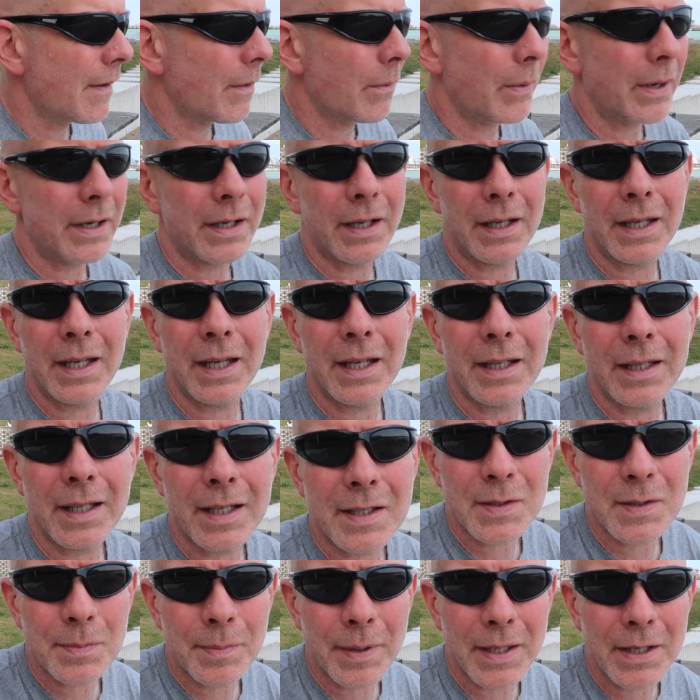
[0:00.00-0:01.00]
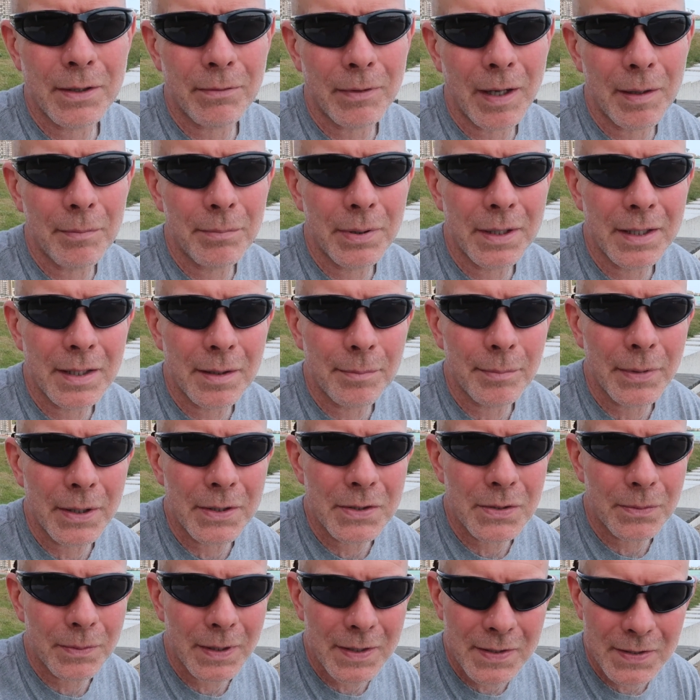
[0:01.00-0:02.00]
when I hit speed ramp in the
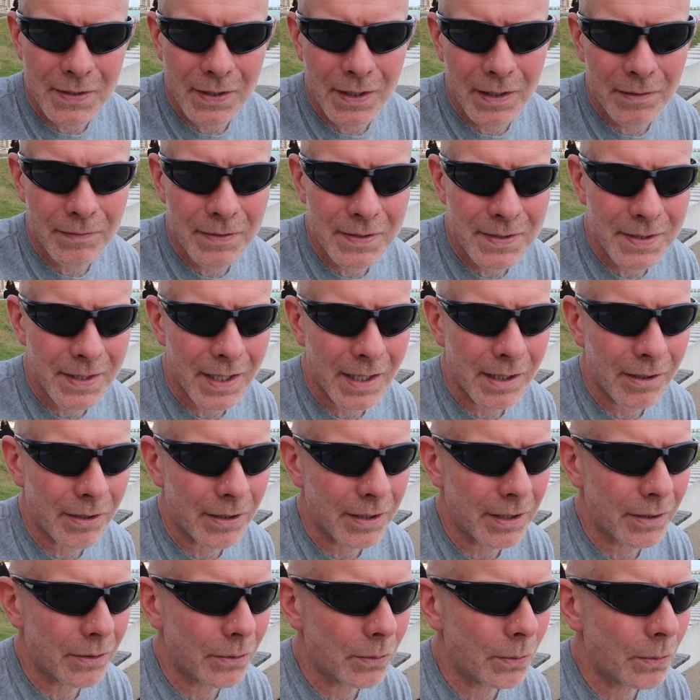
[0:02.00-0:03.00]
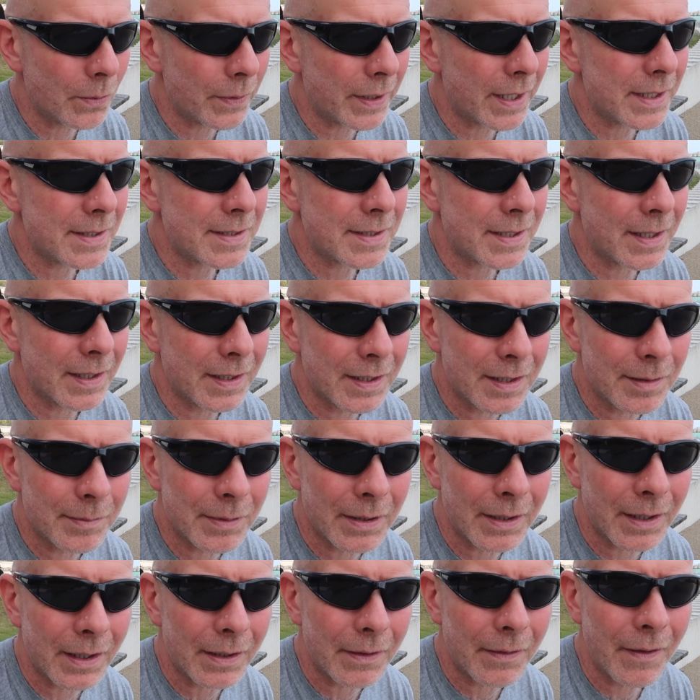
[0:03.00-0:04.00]
motorway service area all that time
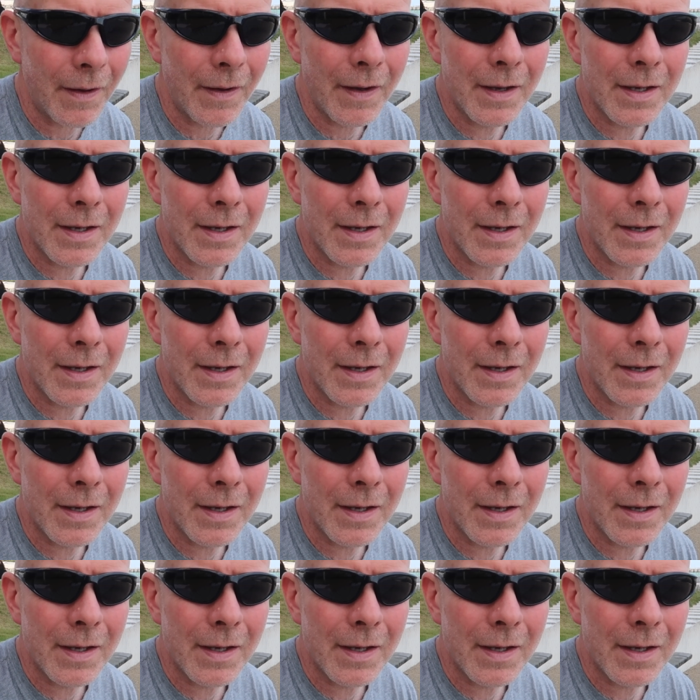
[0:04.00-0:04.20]
ago.